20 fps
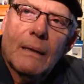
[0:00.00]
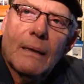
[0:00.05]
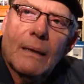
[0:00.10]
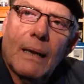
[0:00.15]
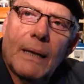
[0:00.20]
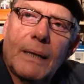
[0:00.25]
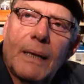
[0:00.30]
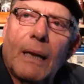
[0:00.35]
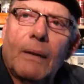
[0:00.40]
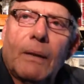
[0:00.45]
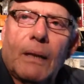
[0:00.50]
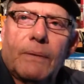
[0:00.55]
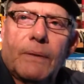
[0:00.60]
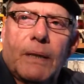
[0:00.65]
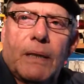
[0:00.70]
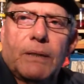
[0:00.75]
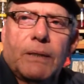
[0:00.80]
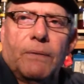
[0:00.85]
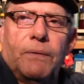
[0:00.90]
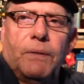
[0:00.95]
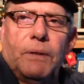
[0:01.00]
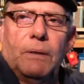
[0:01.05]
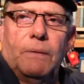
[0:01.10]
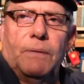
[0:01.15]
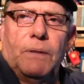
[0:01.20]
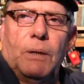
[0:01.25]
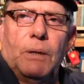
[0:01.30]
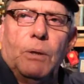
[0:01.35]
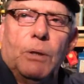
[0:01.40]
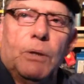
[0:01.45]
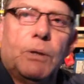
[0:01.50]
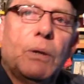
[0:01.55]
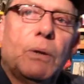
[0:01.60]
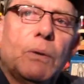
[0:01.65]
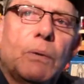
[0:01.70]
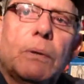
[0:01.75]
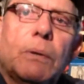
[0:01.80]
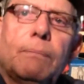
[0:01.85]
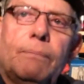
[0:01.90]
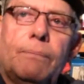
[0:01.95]
I know that there's quite a few of you who
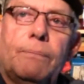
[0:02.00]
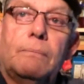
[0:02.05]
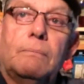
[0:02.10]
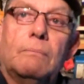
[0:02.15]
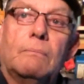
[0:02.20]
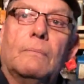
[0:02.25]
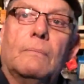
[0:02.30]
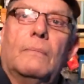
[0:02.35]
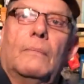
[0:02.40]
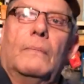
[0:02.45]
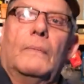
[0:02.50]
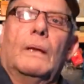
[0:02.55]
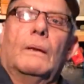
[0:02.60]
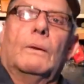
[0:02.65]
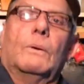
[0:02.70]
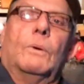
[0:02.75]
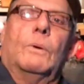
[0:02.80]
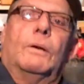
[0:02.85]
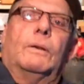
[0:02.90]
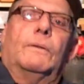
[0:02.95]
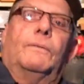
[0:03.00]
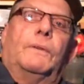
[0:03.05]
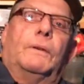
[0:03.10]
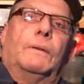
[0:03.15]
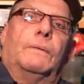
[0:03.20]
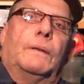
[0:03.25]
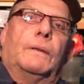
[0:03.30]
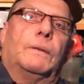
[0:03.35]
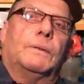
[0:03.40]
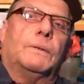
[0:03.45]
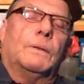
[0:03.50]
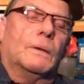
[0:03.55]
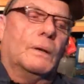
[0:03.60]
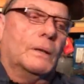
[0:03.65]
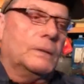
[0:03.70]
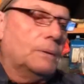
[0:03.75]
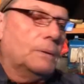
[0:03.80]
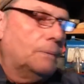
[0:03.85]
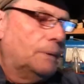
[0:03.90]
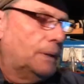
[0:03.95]
do like
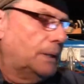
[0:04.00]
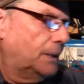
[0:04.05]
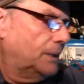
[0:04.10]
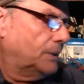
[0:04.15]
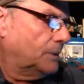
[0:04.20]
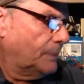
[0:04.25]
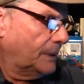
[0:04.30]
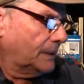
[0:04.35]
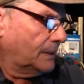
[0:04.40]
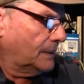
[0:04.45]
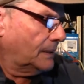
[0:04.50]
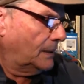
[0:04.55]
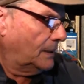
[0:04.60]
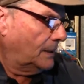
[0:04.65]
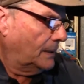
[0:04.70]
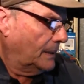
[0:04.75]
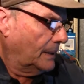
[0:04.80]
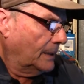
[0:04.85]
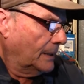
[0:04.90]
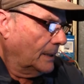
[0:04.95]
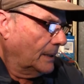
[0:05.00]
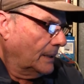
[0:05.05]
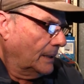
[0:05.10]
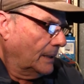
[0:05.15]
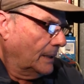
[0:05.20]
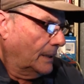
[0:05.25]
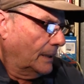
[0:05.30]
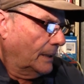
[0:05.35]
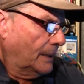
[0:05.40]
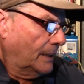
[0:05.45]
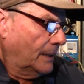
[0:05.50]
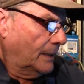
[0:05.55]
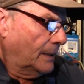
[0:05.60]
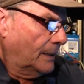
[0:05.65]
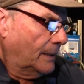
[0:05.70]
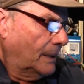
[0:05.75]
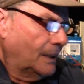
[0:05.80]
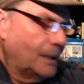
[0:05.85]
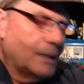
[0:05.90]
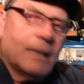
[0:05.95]
the readings, but
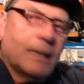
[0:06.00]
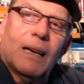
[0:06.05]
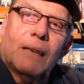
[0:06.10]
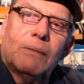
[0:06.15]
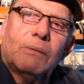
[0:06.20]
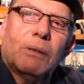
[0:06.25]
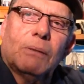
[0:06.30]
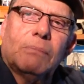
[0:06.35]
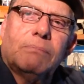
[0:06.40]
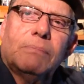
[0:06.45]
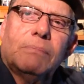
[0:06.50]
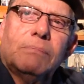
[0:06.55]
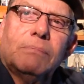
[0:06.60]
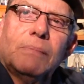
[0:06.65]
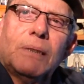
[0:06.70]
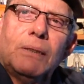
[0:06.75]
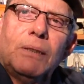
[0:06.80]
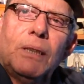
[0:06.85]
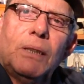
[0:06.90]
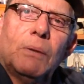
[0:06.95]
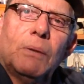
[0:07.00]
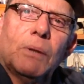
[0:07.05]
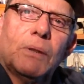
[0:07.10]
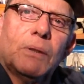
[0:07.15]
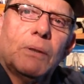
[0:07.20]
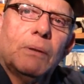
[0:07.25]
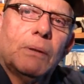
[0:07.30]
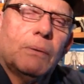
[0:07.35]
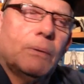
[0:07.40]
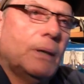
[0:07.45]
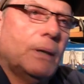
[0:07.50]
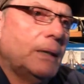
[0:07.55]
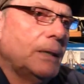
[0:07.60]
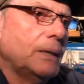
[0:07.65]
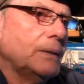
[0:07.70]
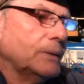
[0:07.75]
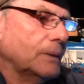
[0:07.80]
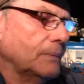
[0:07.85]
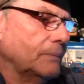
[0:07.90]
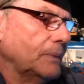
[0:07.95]
I just can't continue on doing
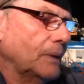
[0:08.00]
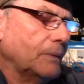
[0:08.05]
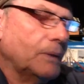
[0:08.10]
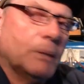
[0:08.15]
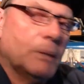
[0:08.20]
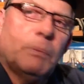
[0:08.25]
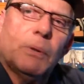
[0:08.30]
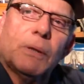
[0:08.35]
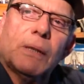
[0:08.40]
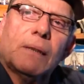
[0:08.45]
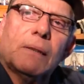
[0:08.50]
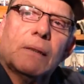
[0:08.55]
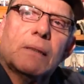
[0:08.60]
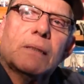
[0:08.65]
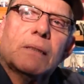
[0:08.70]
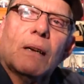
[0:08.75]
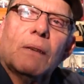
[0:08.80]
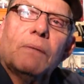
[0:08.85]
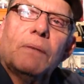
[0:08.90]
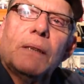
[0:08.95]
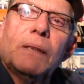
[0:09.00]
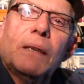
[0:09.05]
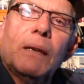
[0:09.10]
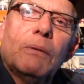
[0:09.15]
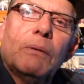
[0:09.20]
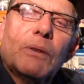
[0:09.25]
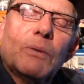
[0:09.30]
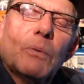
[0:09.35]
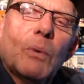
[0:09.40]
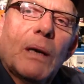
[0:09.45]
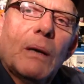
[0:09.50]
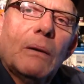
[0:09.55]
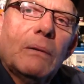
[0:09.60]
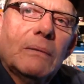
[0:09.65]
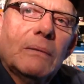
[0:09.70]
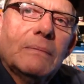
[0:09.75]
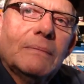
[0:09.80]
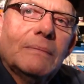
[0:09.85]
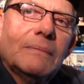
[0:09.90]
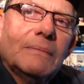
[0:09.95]
readings. I've got to put other stuff in there as well.
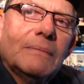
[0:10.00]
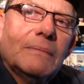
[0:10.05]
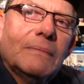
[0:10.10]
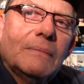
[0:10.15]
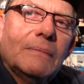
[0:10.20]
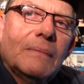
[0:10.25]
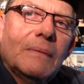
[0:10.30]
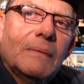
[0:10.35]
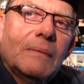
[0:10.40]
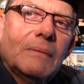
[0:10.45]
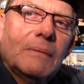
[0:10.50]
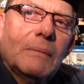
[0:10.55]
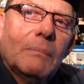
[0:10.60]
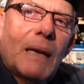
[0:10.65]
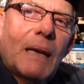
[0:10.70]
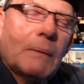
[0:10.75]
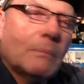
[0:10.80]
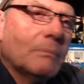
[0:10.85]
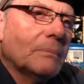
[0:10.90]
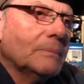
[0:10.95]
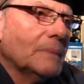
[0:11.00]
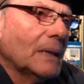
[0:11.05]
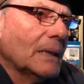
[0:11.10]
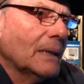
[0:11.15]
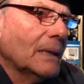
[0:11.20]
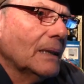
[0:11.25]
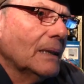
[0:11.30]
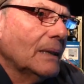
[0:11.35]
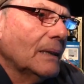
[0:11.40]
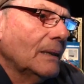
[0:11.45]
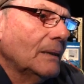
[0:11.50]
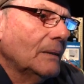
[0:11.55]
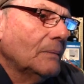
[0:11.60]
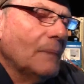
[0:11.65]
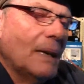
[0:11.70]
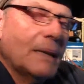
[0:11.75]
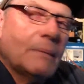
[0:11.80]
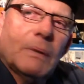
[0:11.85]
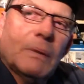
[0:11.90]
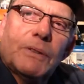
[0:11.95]
Make
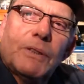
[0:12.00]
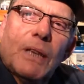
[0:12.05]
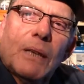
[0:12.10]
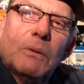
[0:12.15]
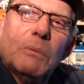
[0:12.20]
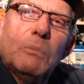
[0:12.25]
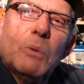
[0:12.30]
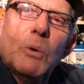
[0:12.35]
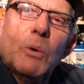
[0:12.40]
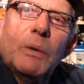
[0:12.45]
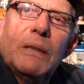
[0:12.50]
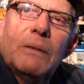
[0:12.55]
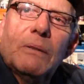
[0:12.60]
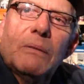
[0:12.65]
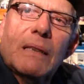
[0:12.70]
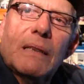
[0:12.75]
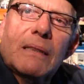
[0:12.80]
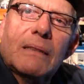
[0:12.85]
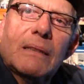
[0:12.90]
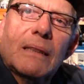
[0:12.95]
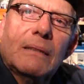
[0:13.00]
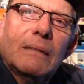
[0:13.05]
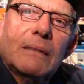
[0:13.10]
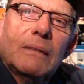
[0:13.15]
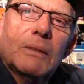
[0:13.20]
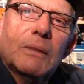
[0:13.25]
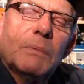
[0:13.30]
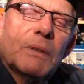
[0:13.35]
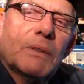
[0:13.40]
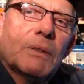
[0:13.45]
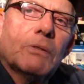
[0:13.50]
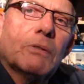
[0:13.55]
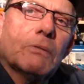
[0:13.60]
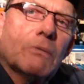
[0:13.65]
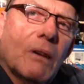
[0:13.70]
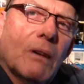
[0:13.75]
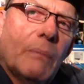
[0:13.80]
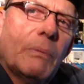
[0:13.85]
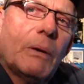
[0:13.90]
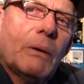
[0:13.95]
my channel more interesting, because my
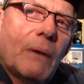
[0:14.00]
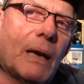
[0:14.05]
subscriber